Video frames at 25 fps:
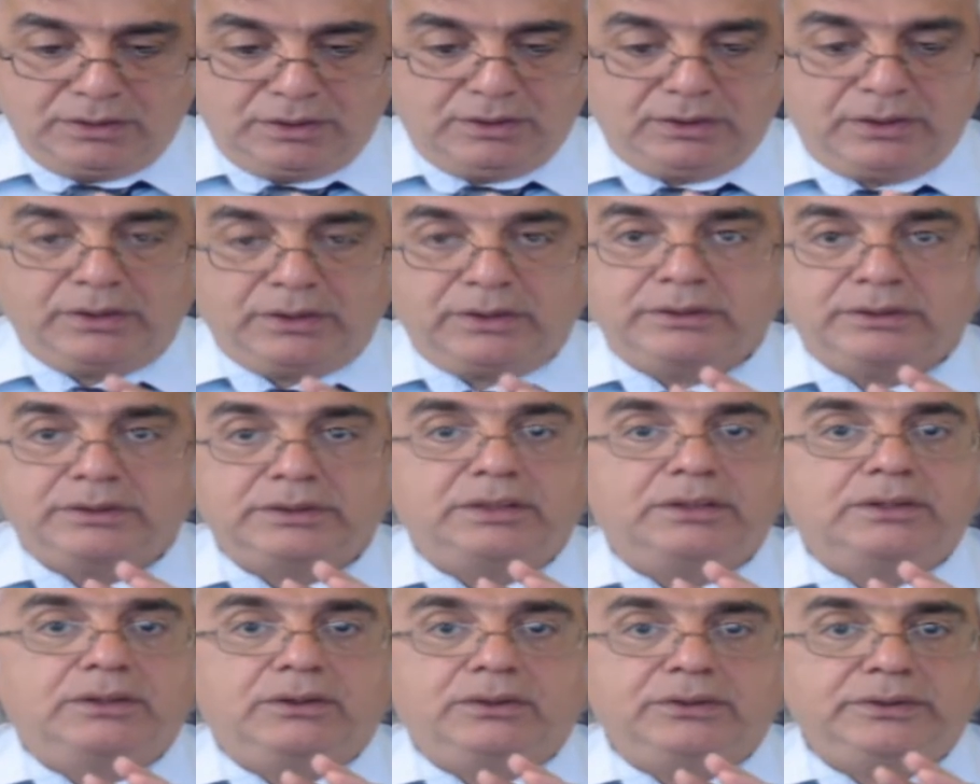
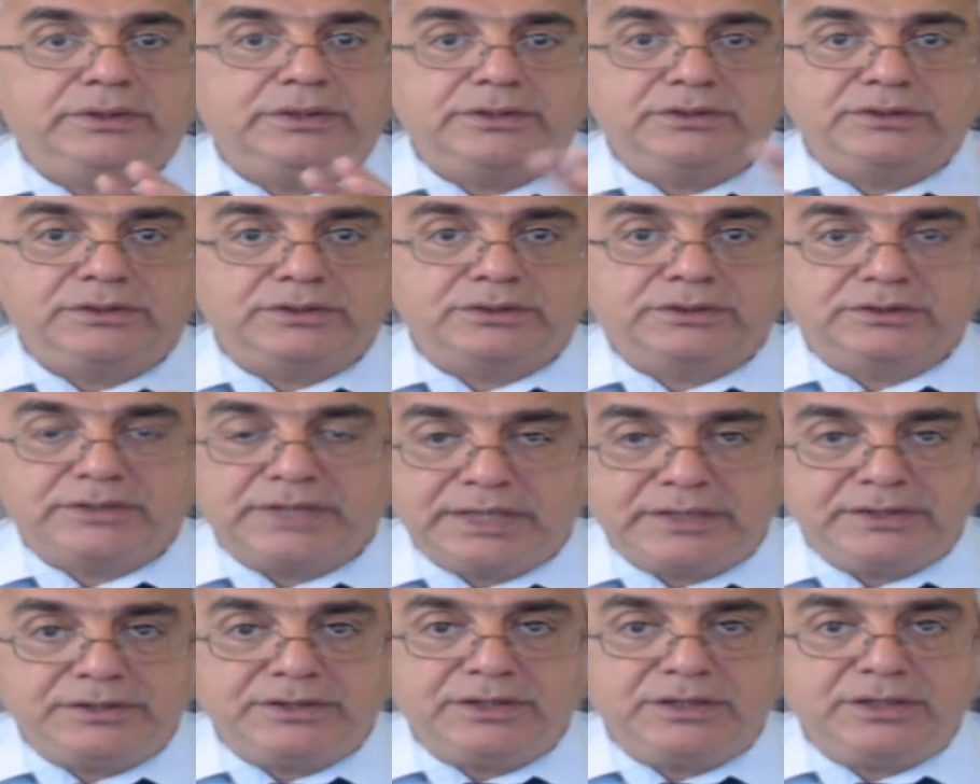are already
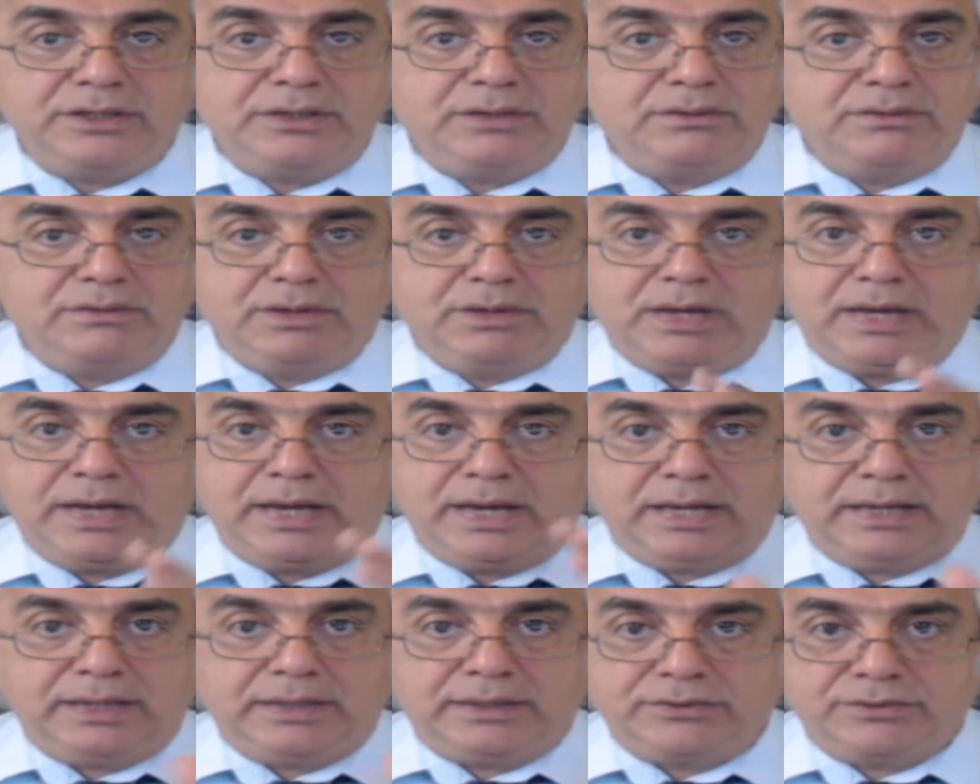ready
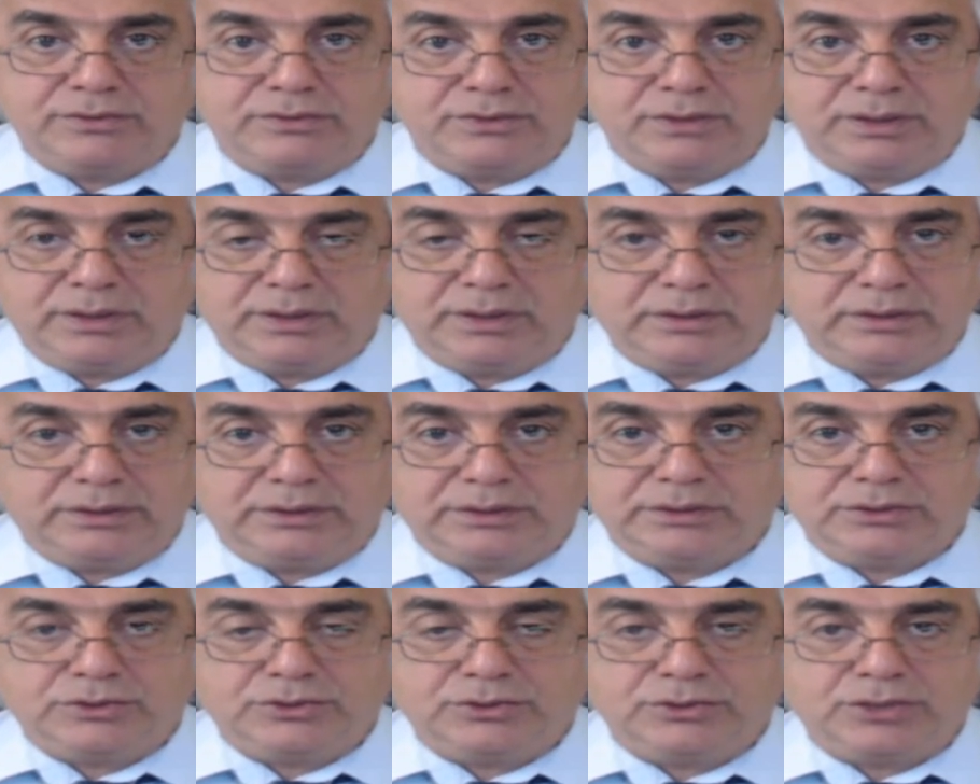and
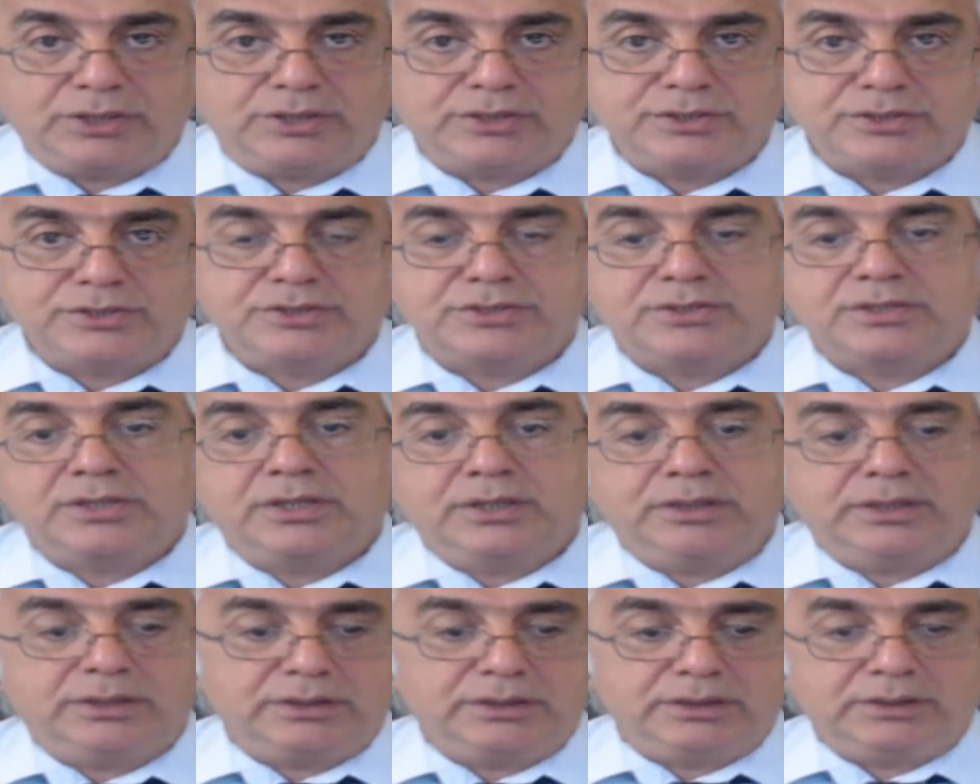just
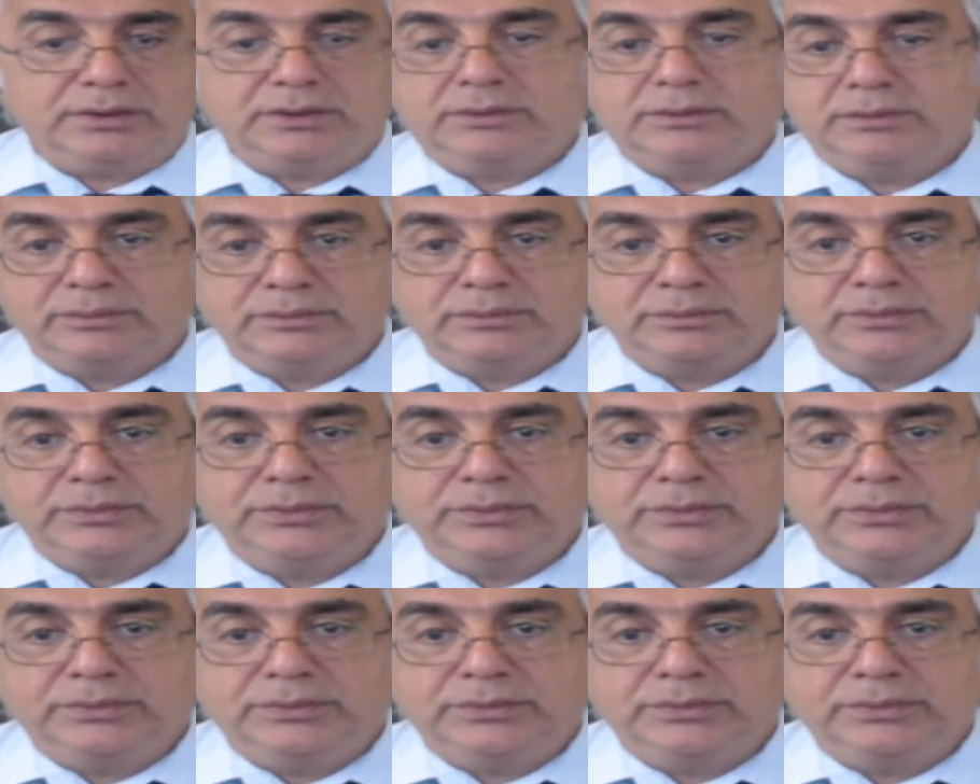to